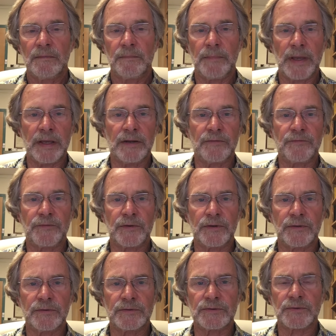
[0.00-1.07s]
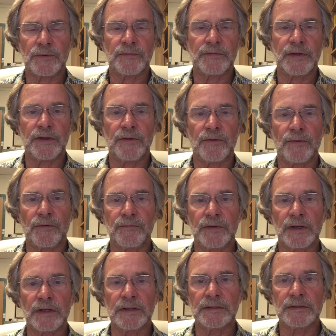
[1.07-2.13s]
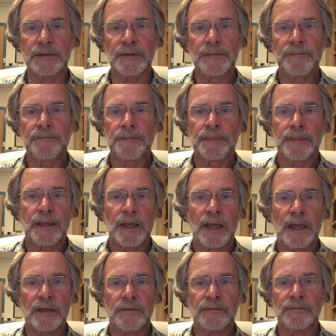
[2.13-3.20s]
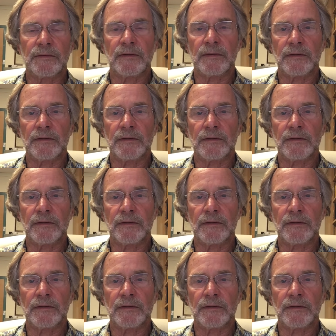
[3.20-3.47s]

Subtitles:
Manfred, who's sort of the hero villain, is